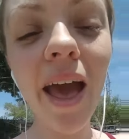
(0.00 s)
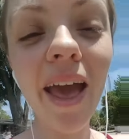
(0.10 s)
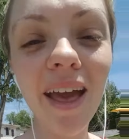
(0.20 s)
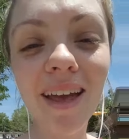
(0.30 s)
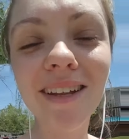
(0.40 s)

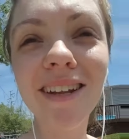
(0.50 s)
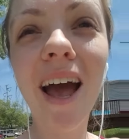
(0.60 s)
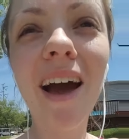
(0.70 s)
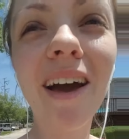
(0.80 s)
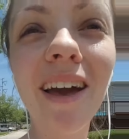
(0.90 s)
And
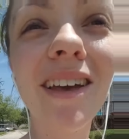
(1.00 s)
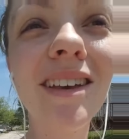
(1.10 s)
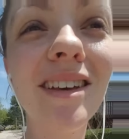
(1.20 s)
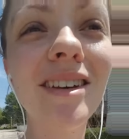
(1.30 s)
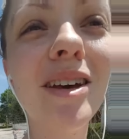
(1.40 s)

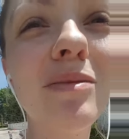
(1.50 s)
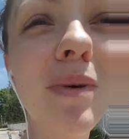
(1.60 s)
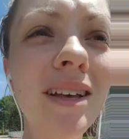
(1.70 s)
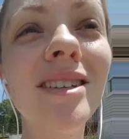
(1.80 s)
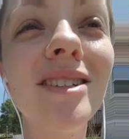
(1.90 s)
I
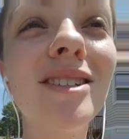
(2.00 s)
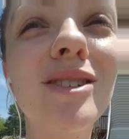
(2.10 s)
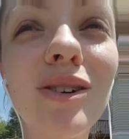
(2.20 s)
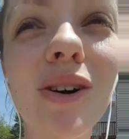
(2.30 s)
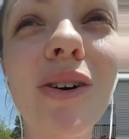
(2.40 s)
messaged
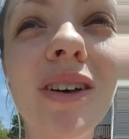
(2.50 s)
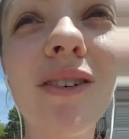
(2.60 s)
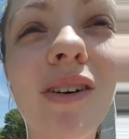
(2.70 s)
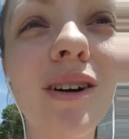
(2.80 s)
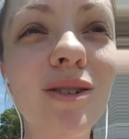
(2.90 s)
this girl in
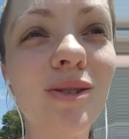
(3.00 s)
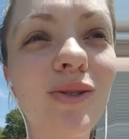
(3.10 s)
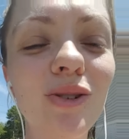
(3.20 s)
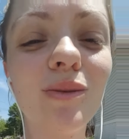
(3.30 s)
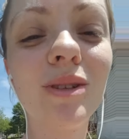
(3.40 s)
the founders
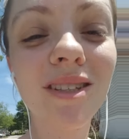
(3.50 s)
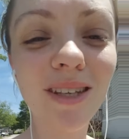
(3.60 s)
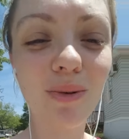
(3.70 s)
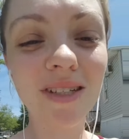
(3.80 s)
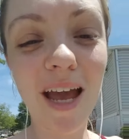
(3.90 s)
group to
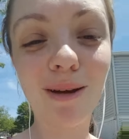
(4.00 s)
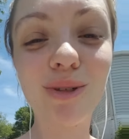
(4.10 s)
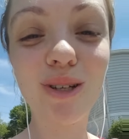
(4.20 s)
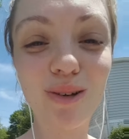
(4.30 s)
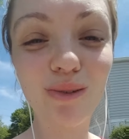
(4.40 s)
see which app
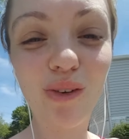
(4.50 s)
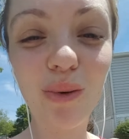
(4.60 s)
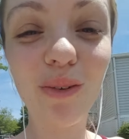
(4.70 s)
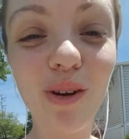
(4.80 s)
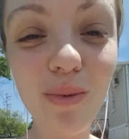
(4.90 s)
she used for
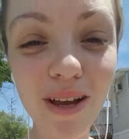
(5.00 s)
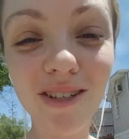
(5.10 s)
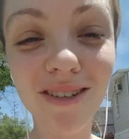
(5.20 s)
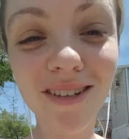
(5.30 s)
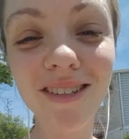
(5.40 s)
one of her
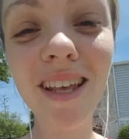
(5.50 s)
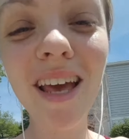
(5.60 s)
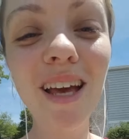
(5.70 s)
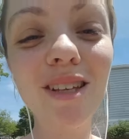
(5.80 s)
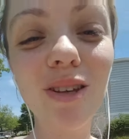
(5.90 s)
pictures.
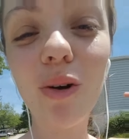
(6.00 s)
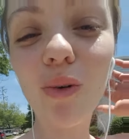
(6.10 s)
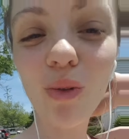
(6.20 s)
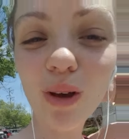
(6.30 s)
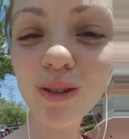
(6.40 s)

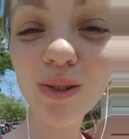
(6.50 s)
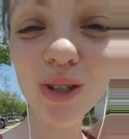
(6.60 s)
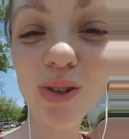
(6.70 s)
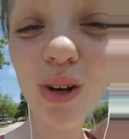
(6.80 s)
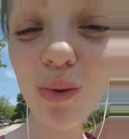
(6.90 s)
So long
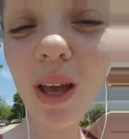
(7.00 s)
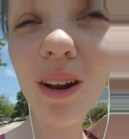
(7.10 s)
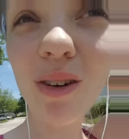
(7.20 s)
story short, we get